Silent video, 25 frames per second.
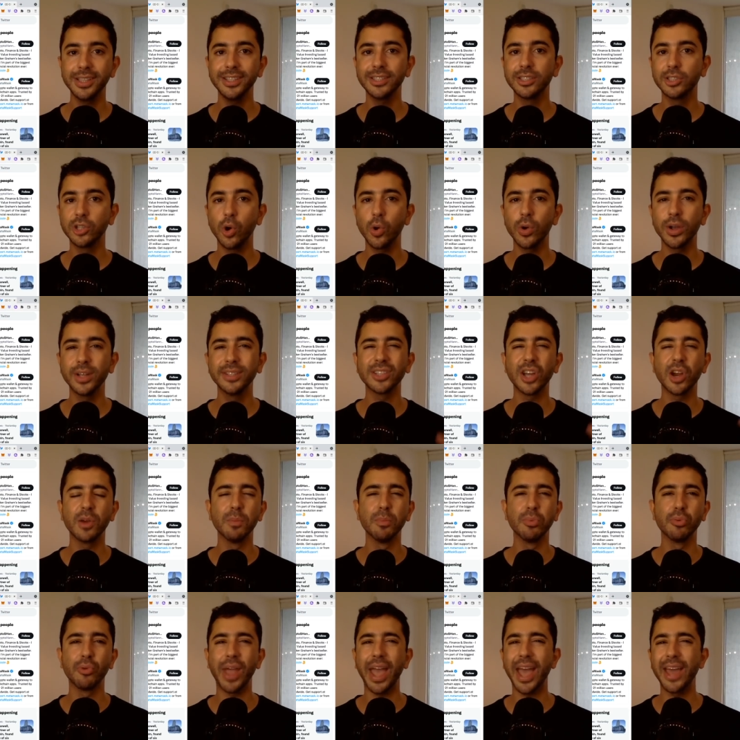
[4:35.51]
these tokens are
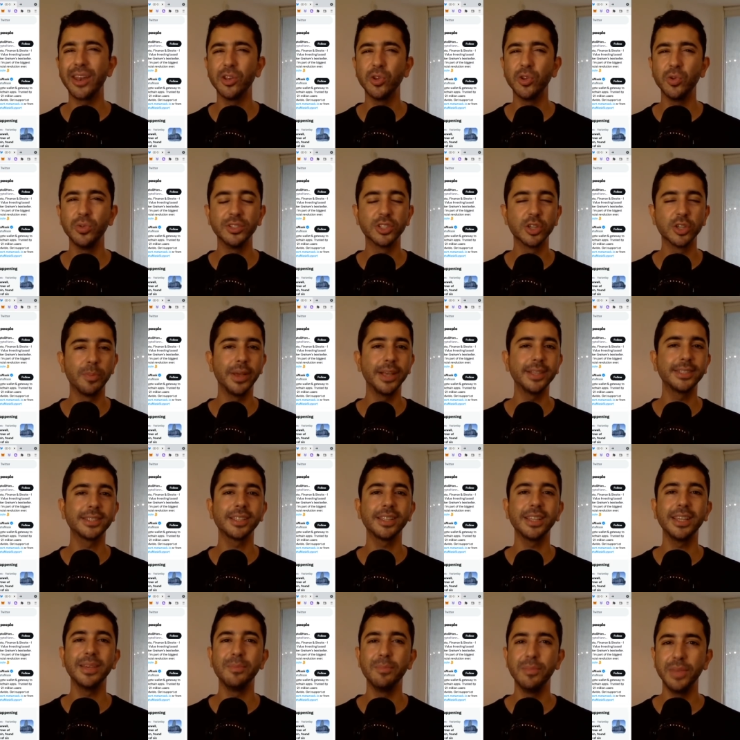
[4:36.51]
brand new, these are
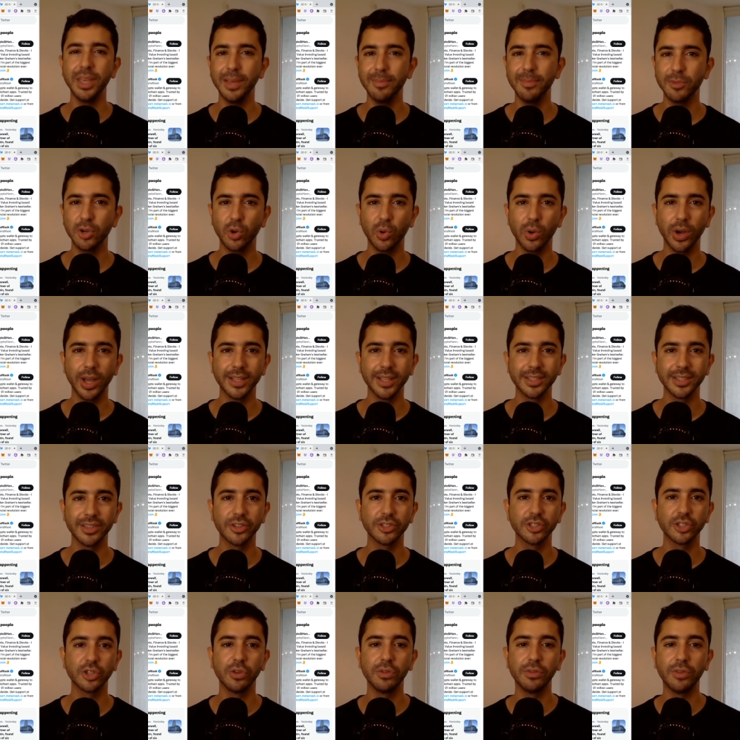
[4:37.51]
basically meme coins and
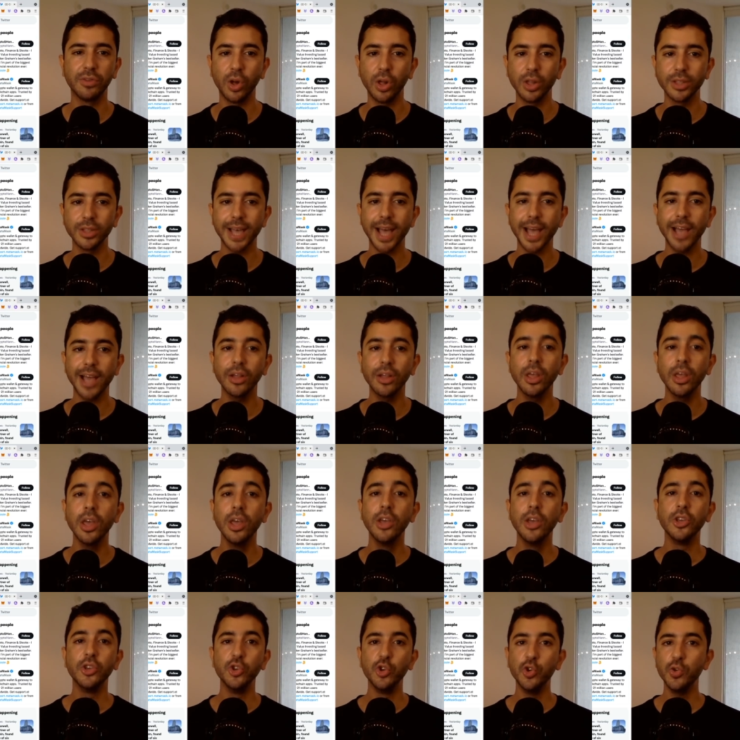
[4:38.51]
they're so volatile,
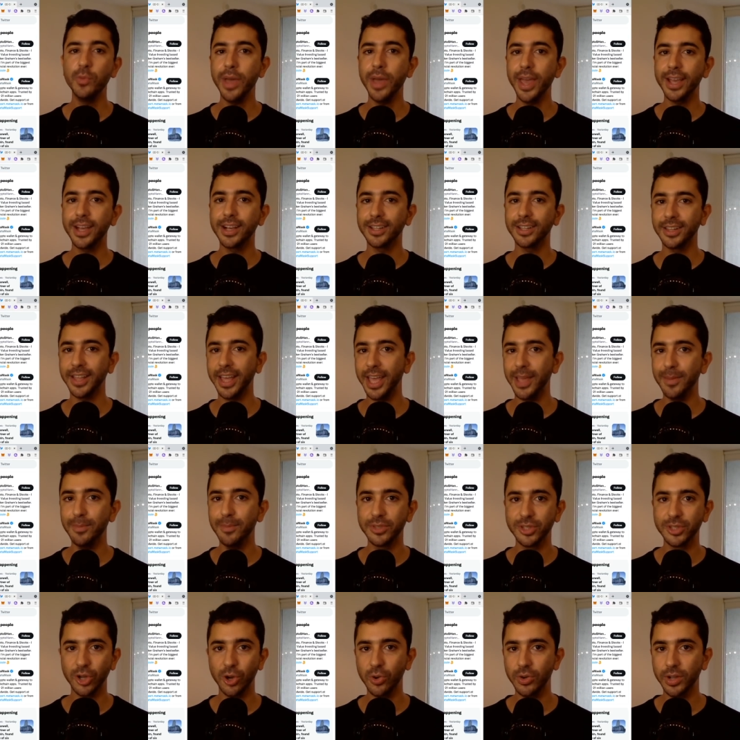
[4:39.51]
you may
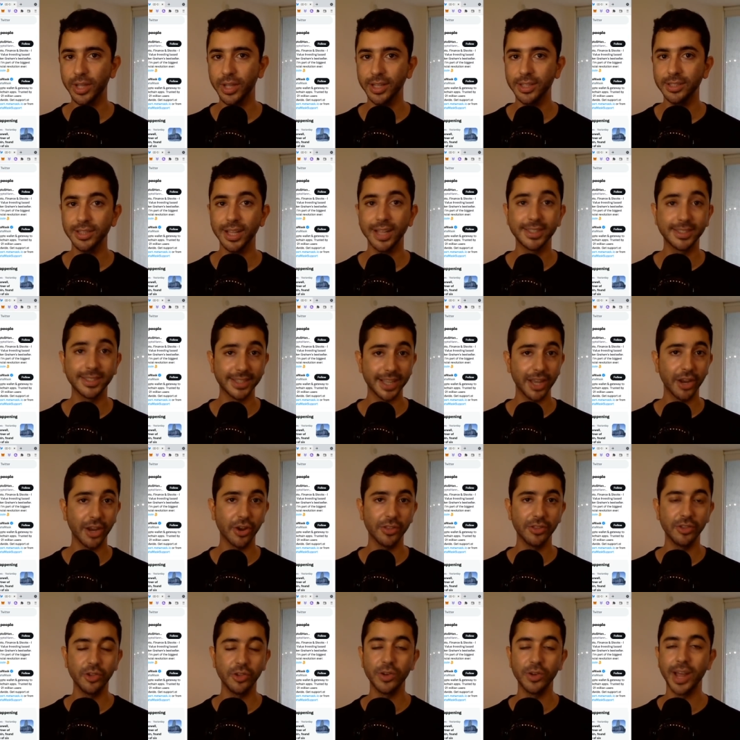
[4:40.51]
claim tokens. Let's say you're
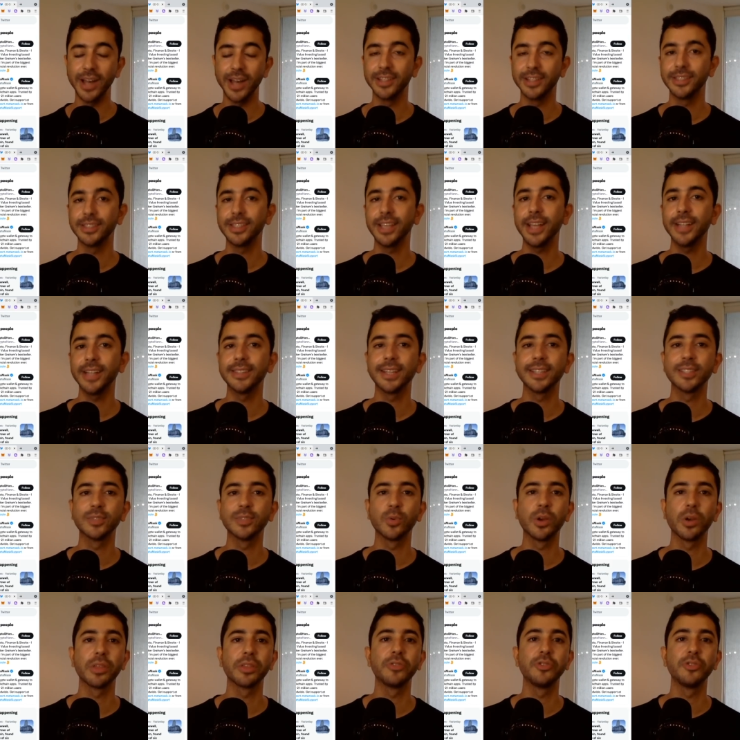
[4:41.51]
in the United States, that's
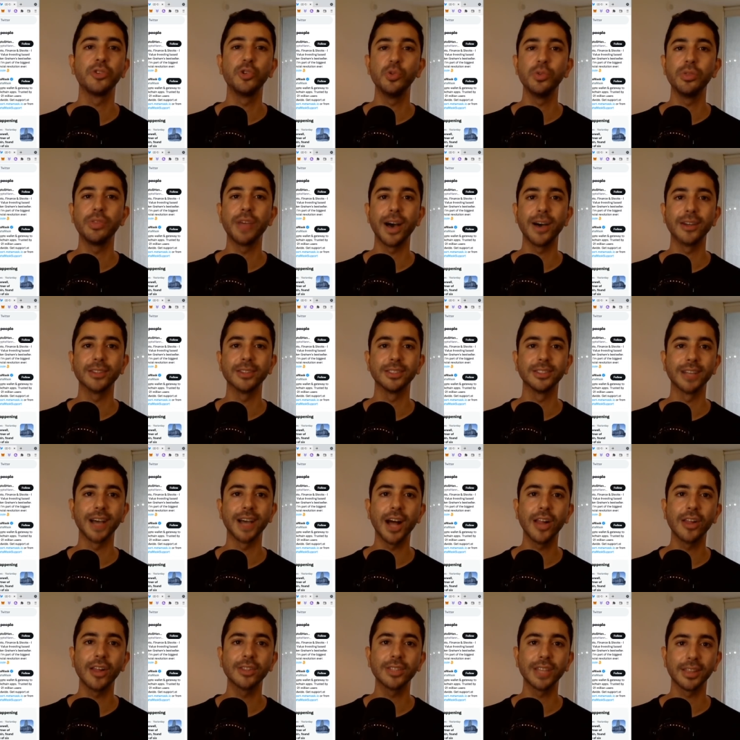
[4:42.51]
worth
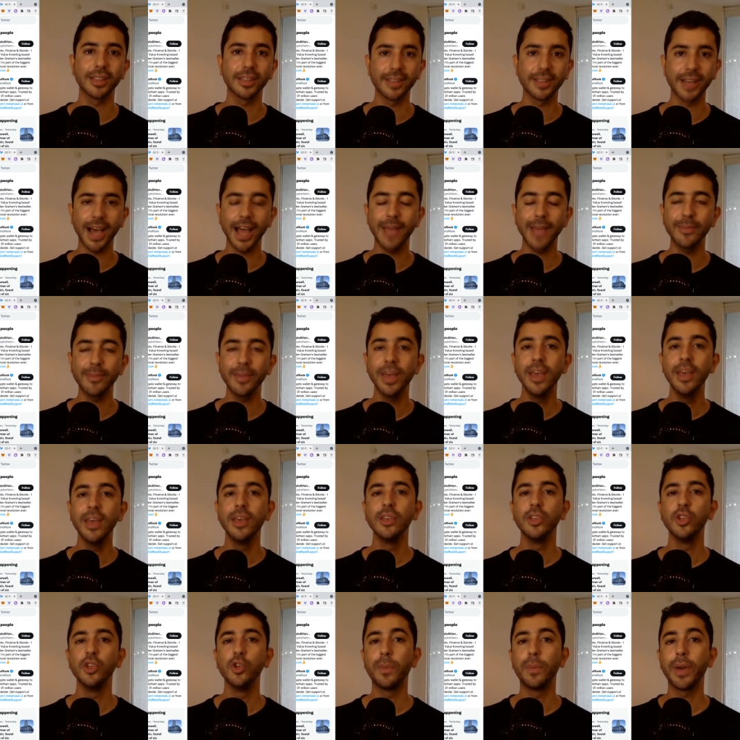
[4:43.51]
$2,000 at the time.
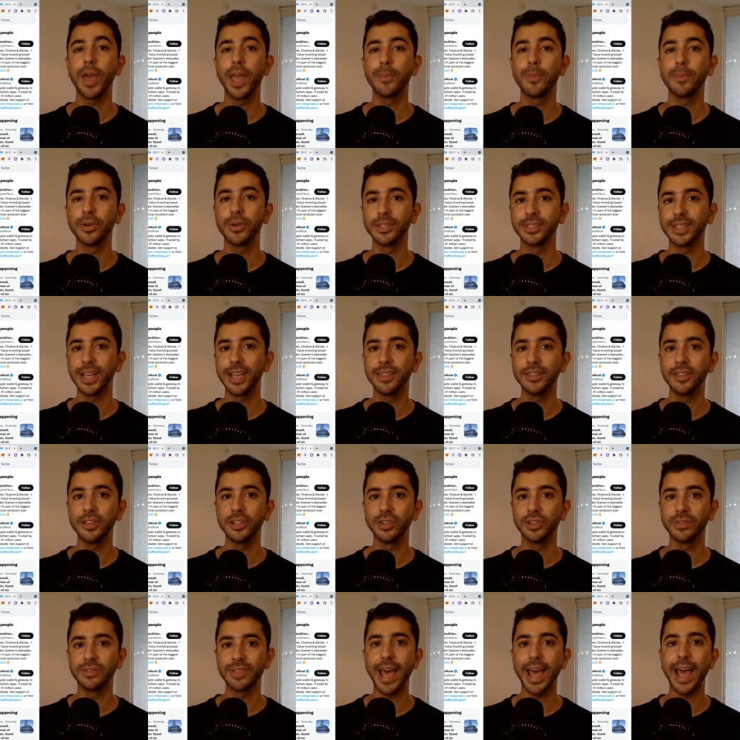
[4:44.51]
You pay a
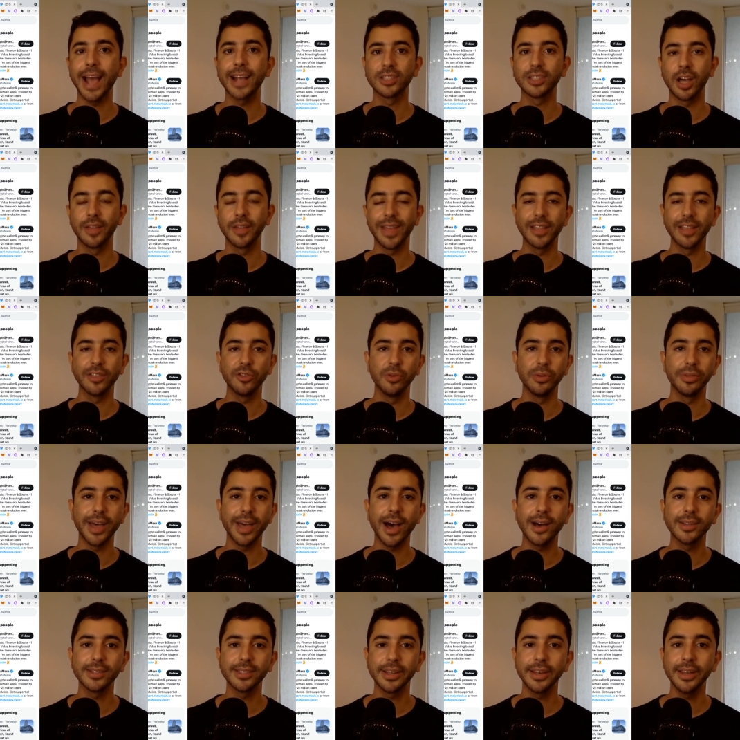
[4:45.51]
percentage of tax on that
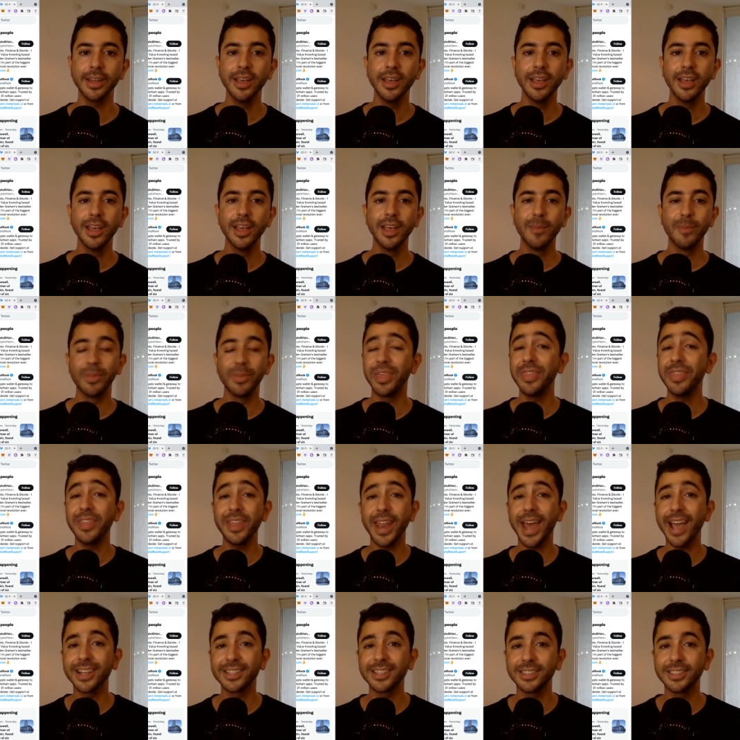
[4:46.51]
2000 But then the
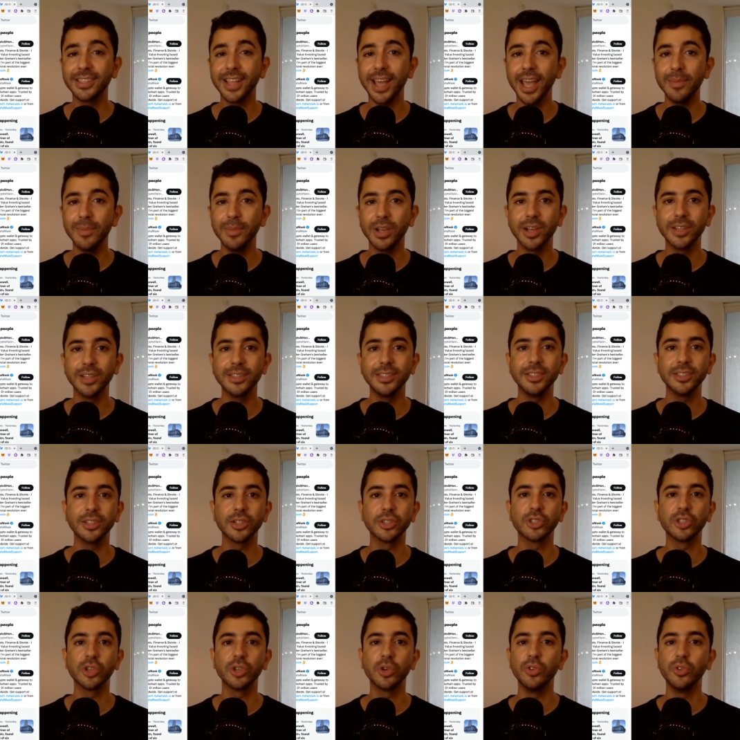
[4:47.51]
next day, because these are
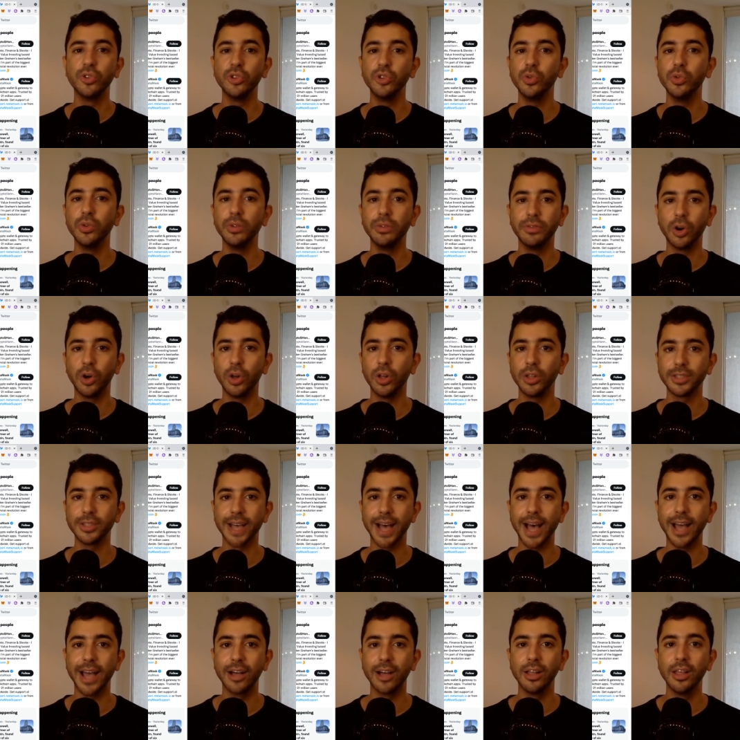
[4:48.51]
so new and
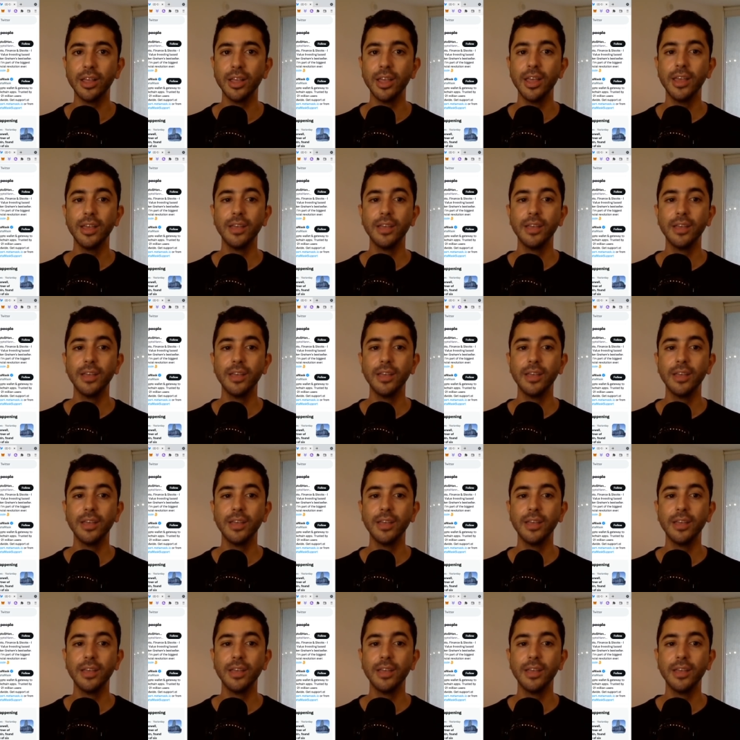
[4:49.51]
volatile,